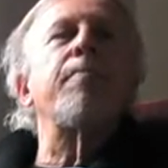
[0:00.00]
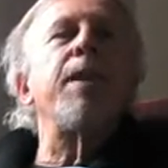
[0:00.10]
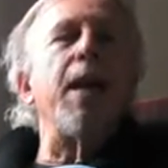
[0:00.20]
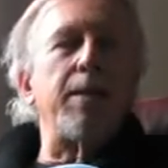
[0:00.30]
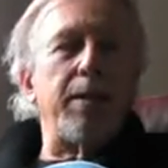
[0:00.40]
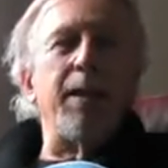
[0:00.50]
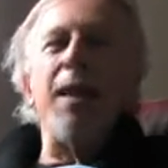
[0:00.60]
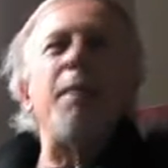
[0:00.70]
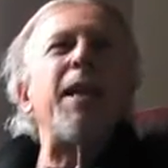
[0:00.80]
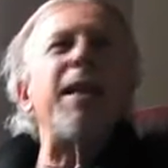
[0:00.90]
Yes, they
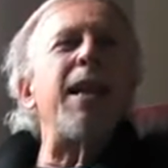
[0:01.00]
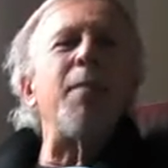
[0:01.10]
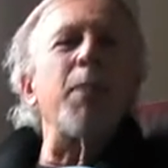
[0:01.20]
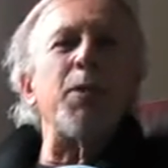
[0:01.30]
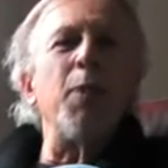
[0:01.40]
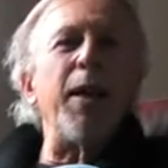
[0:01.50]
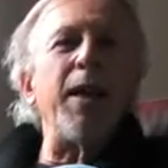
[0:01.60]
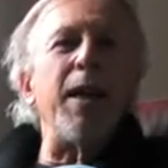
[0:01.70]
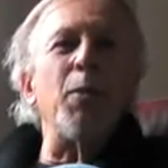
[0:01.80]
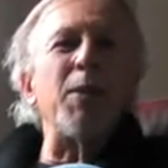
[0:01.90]
didn't have much
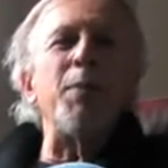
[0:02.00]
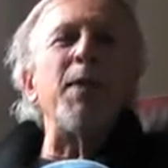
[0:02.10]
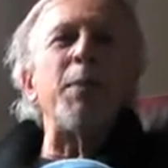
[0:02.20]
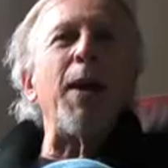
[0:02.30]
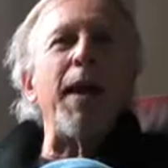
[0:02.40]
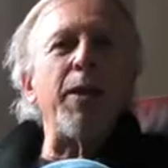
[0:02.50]
money, and it was mismanaged.